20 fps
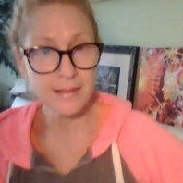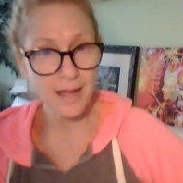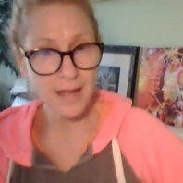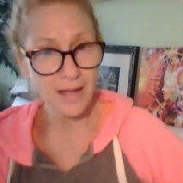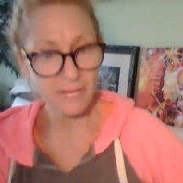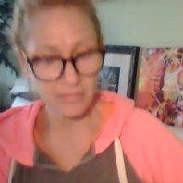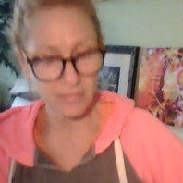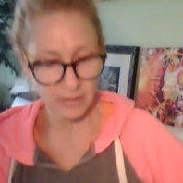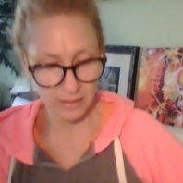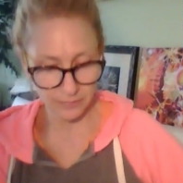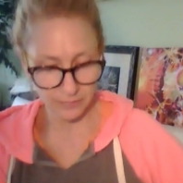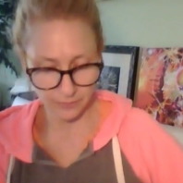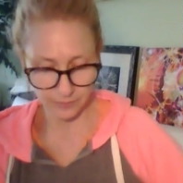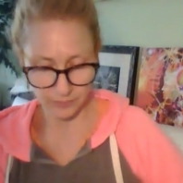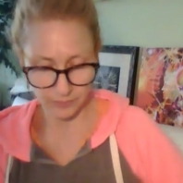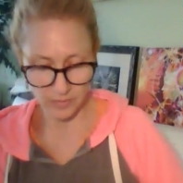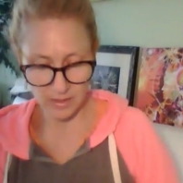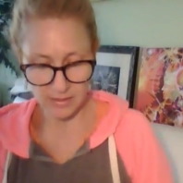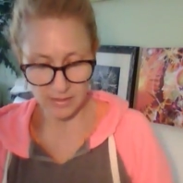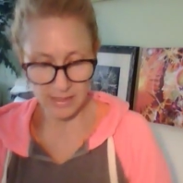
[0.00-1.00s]
Sovereign.
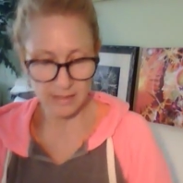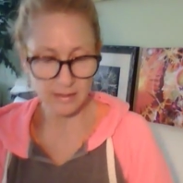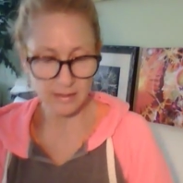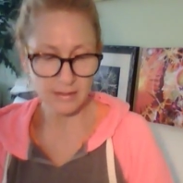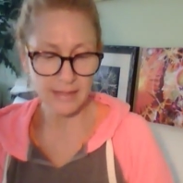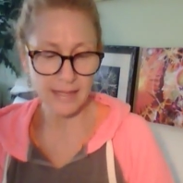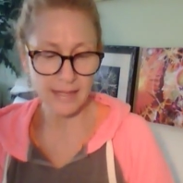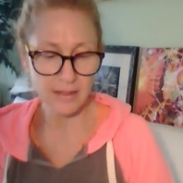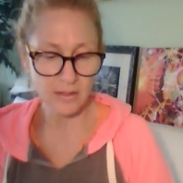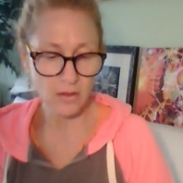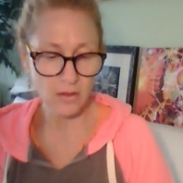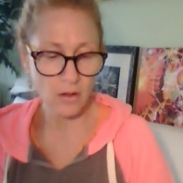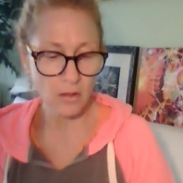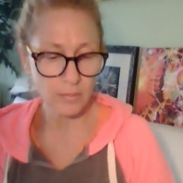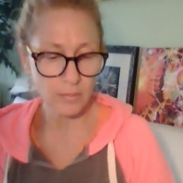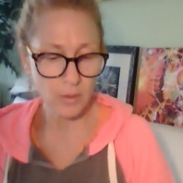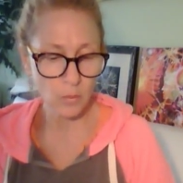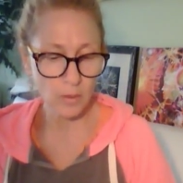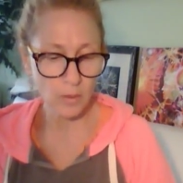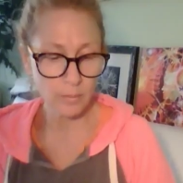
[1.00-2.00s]
So that can
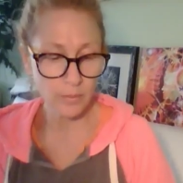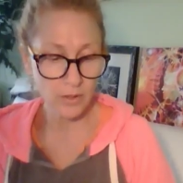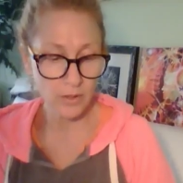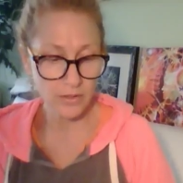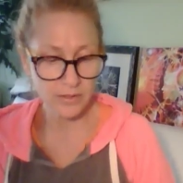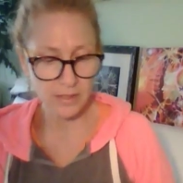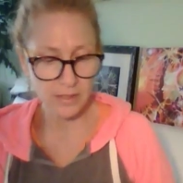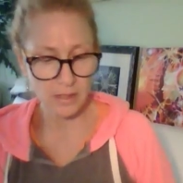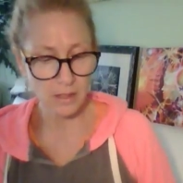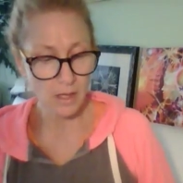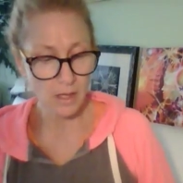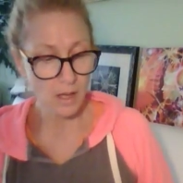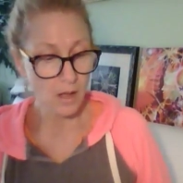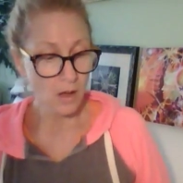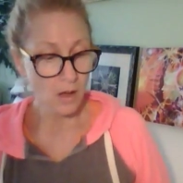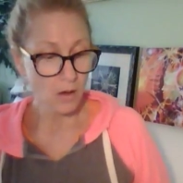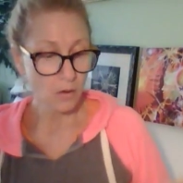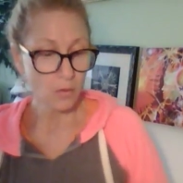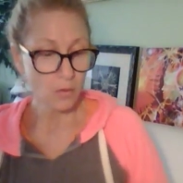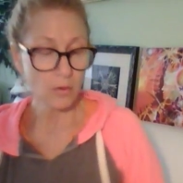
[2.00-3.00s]
all be one person.
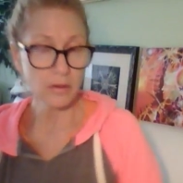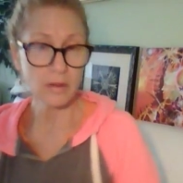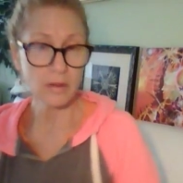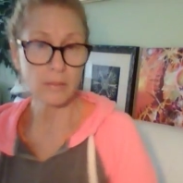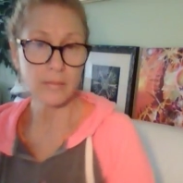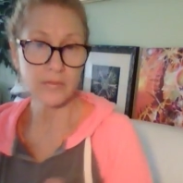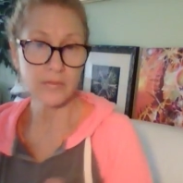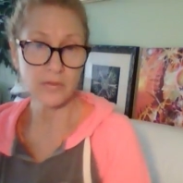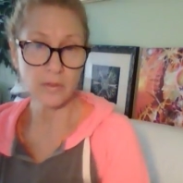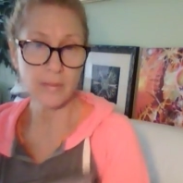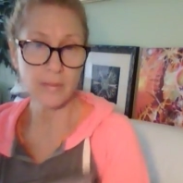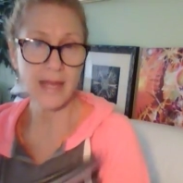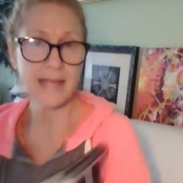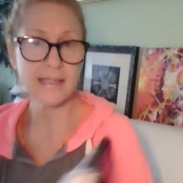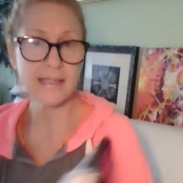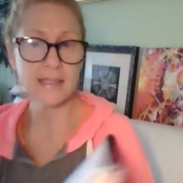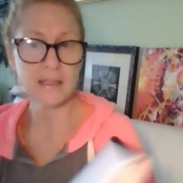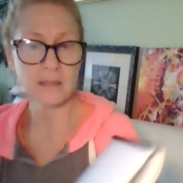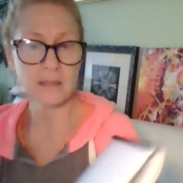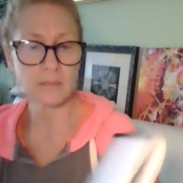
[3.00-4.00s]
Or the, so the
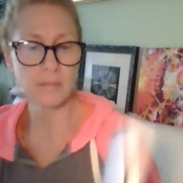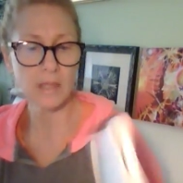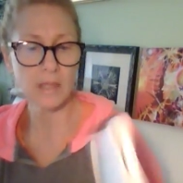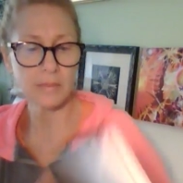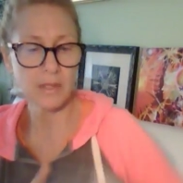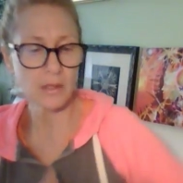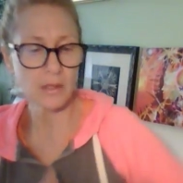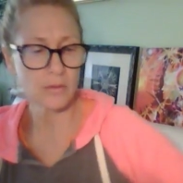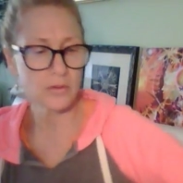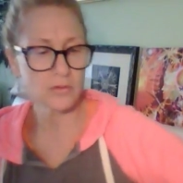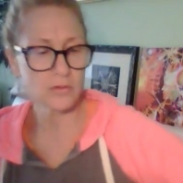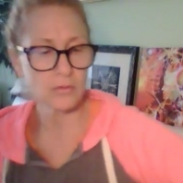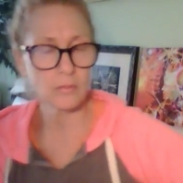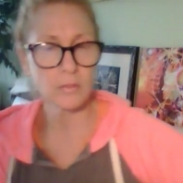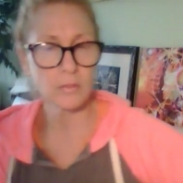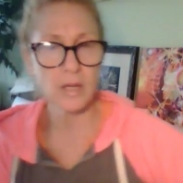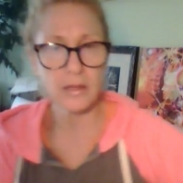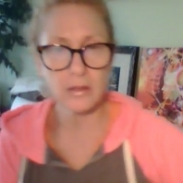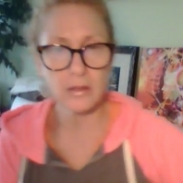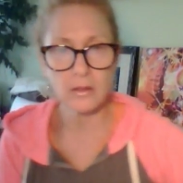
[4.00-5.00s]
masculine may be going to
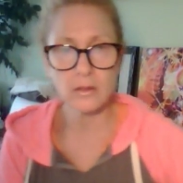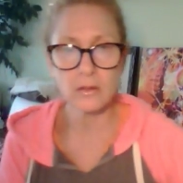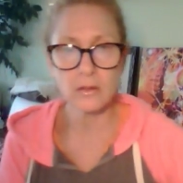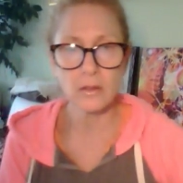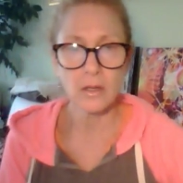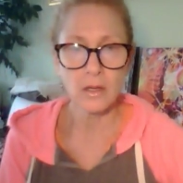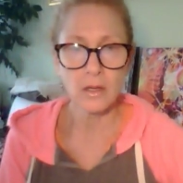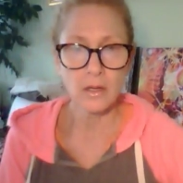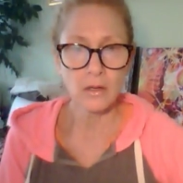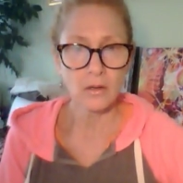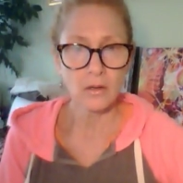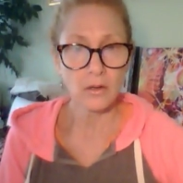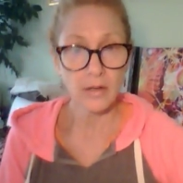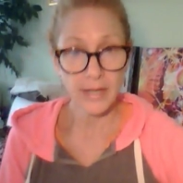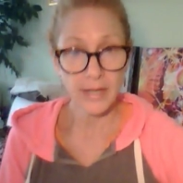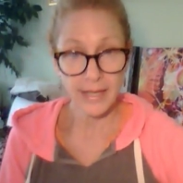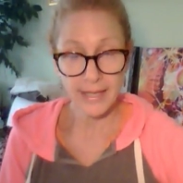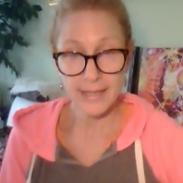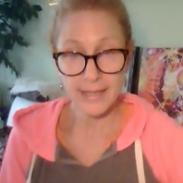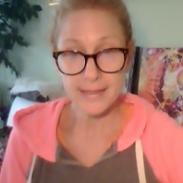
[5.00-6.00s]
mother
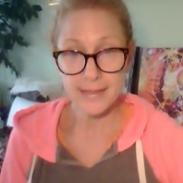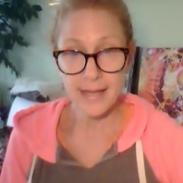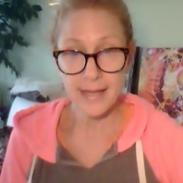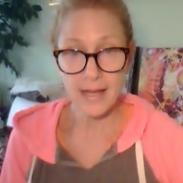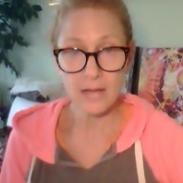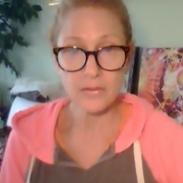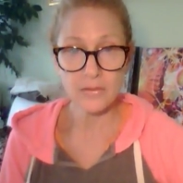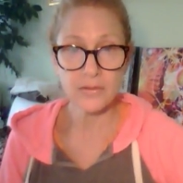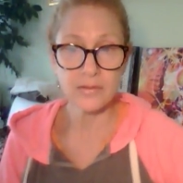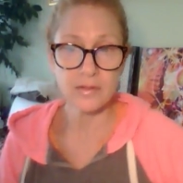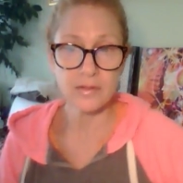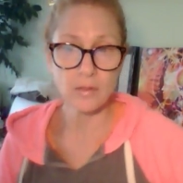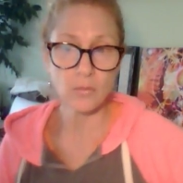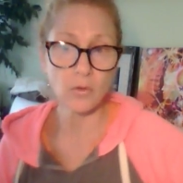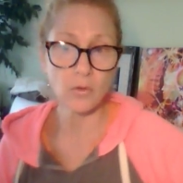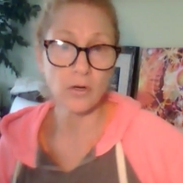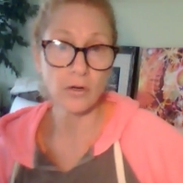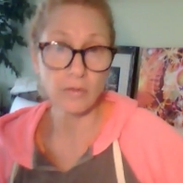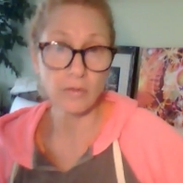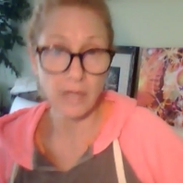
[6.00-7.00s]
or aunt's house,
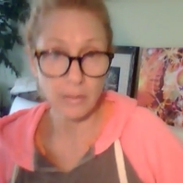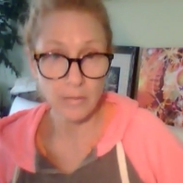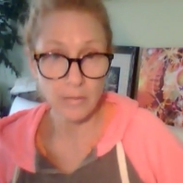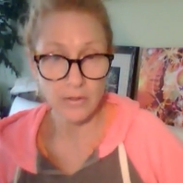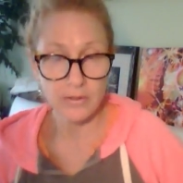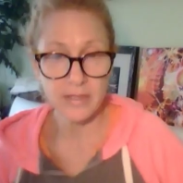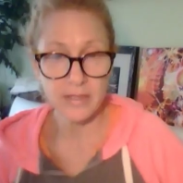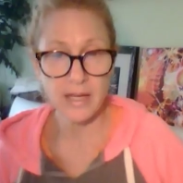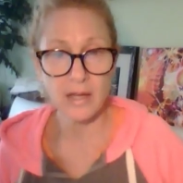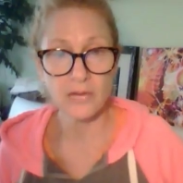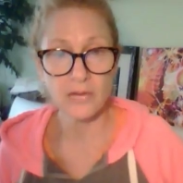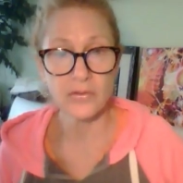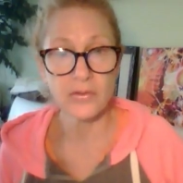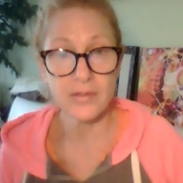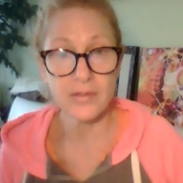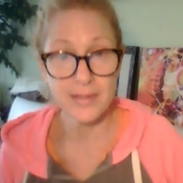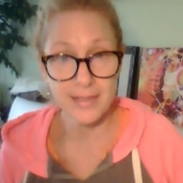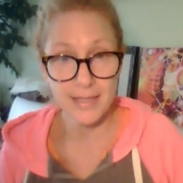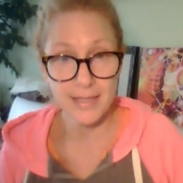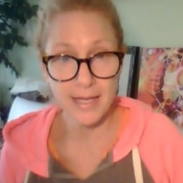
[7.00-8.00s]
some or grandmother's house
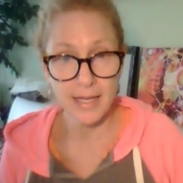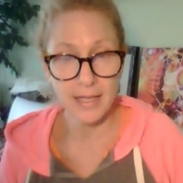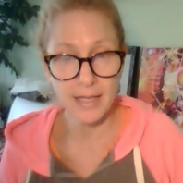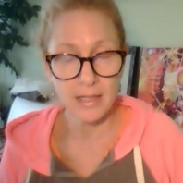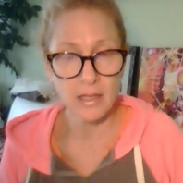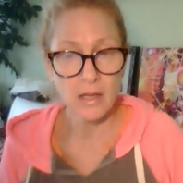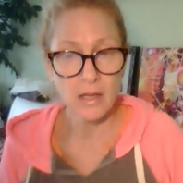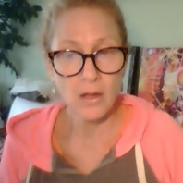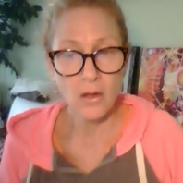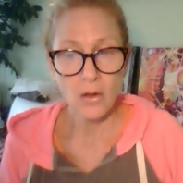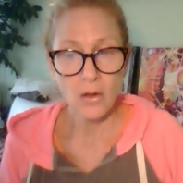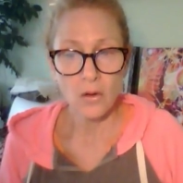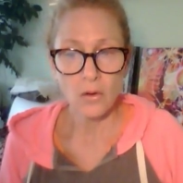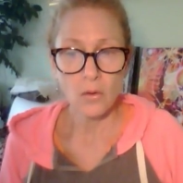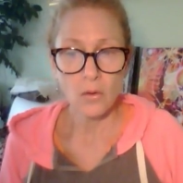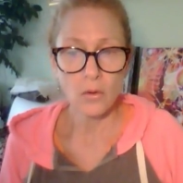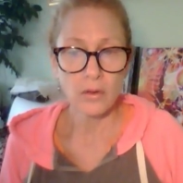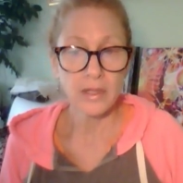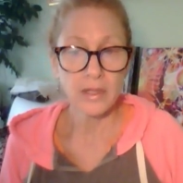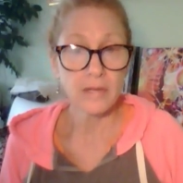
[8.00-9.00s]
to stay,
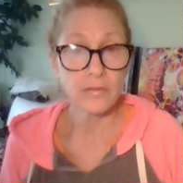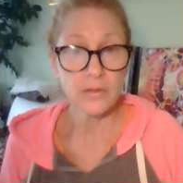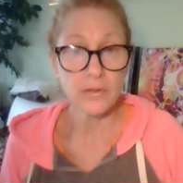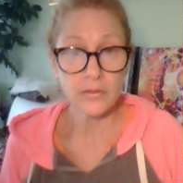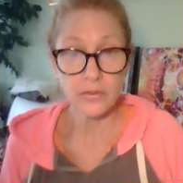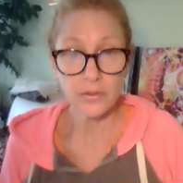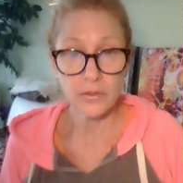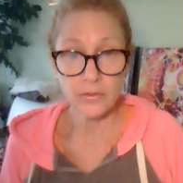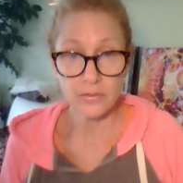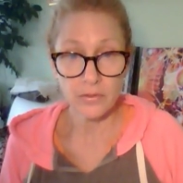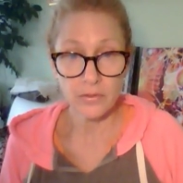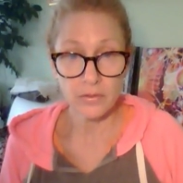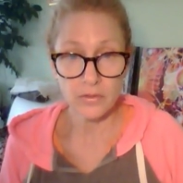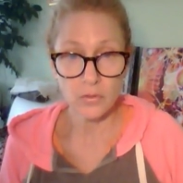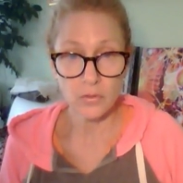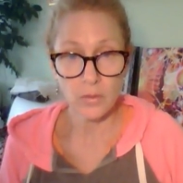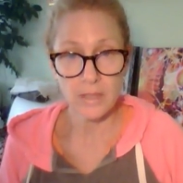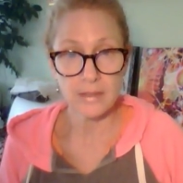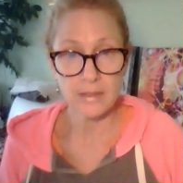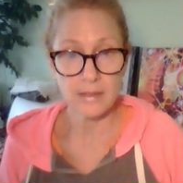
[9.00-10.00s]
or even to, to the
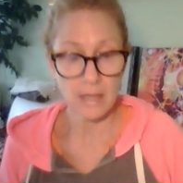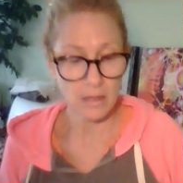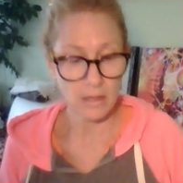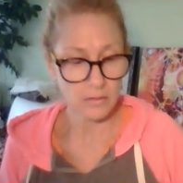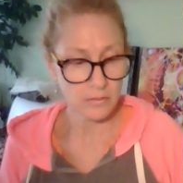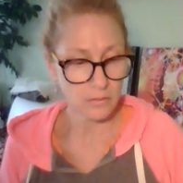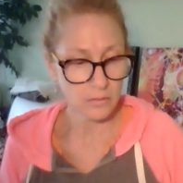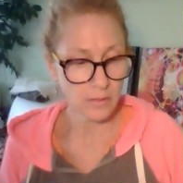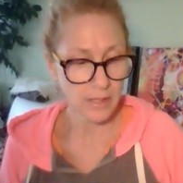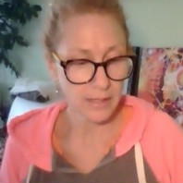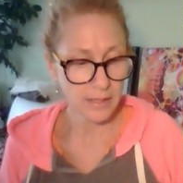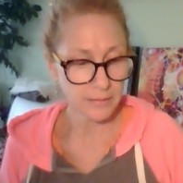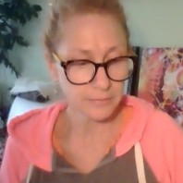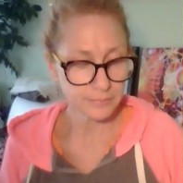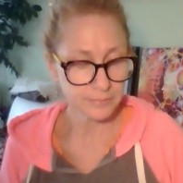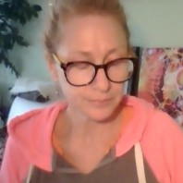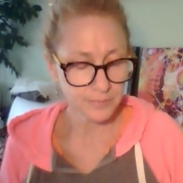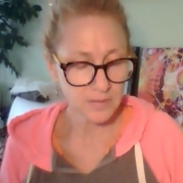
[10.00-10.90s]
twin's house, okay?